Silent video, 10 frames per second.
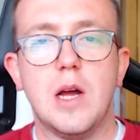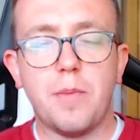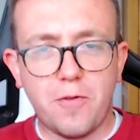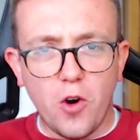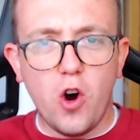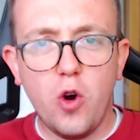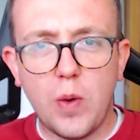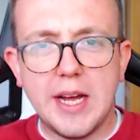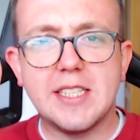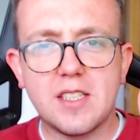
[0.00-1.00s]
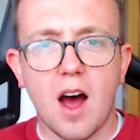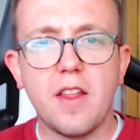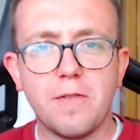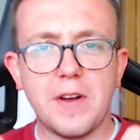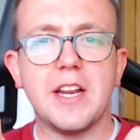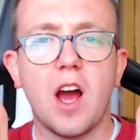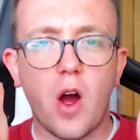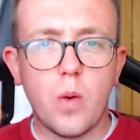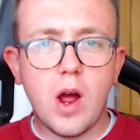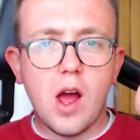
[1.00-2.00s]
Before we start the
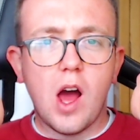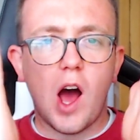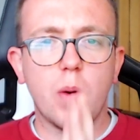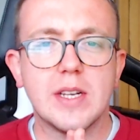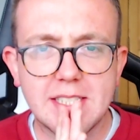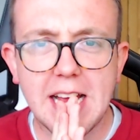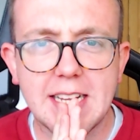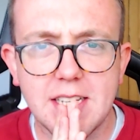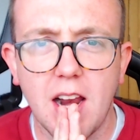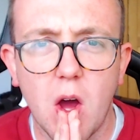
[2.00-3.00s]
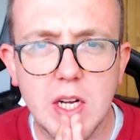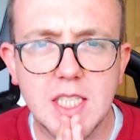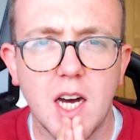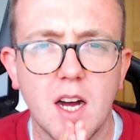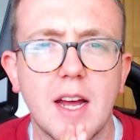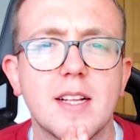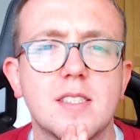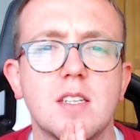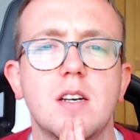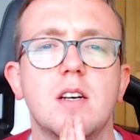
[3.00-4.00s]
video, I want to set a like
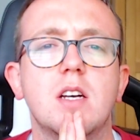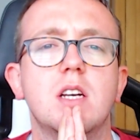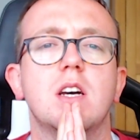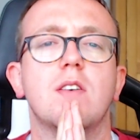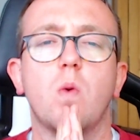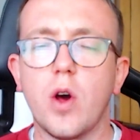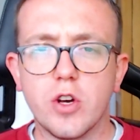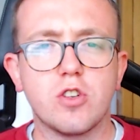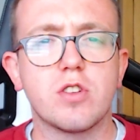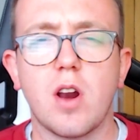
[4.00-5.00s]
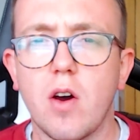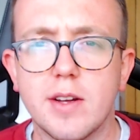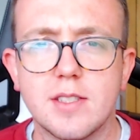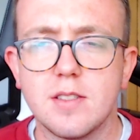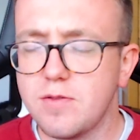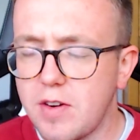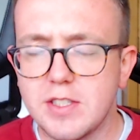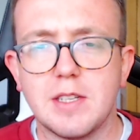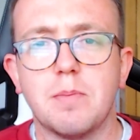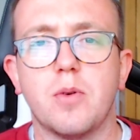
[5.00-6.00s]
target of one hundred likes. Very
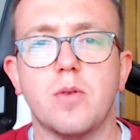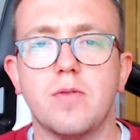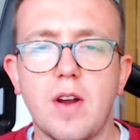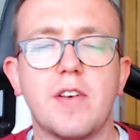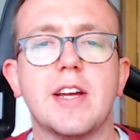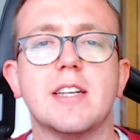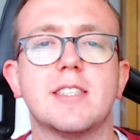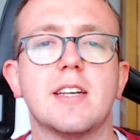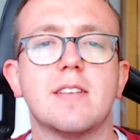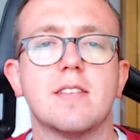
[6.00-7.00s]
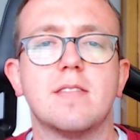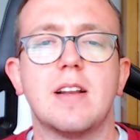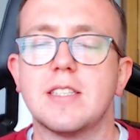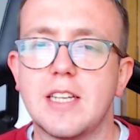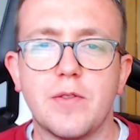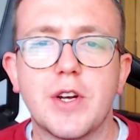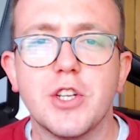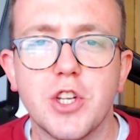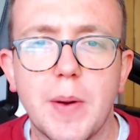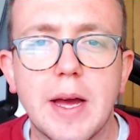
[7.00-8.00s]
simple, very easy. Let's see if we
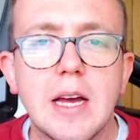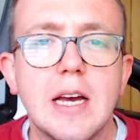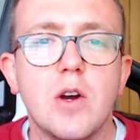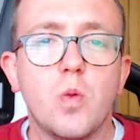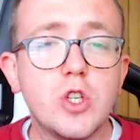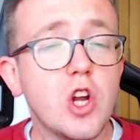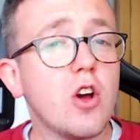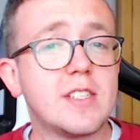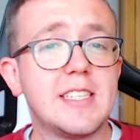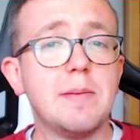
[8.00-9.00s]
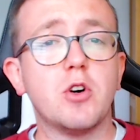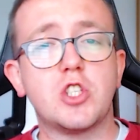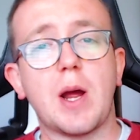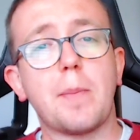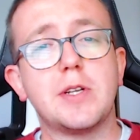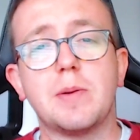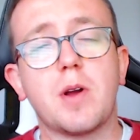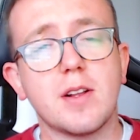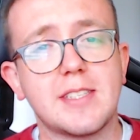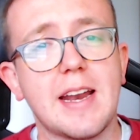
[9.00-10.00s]
can do it. Would you like to see more Championship
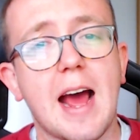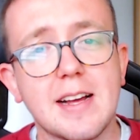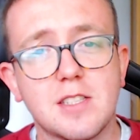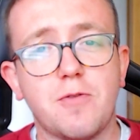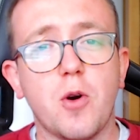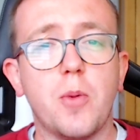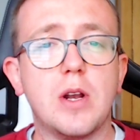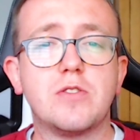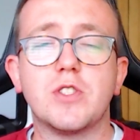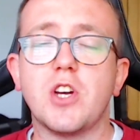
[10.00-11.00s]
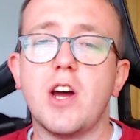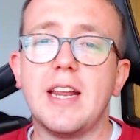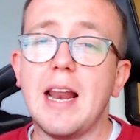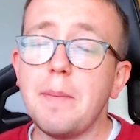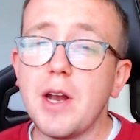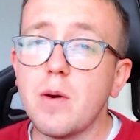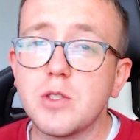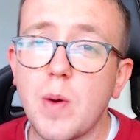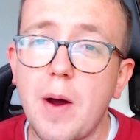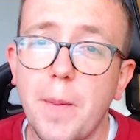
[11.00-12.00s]
content as the football is returning? Let me know
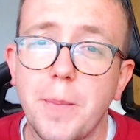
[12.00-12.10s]
as well.